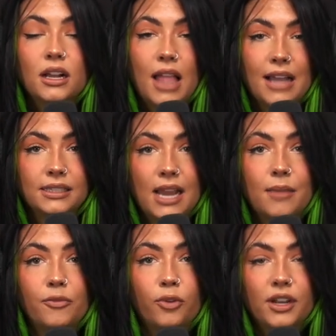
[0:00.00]
class
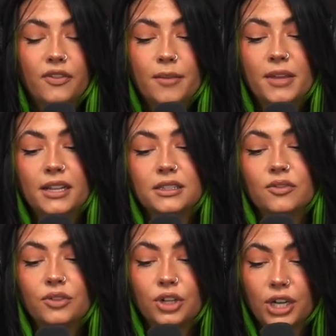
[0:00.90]
time, 45 minutes
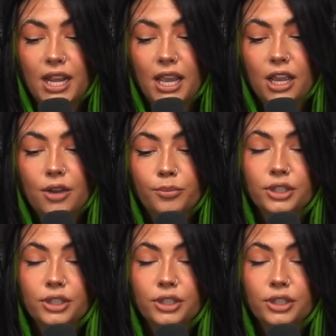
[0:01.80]
of learning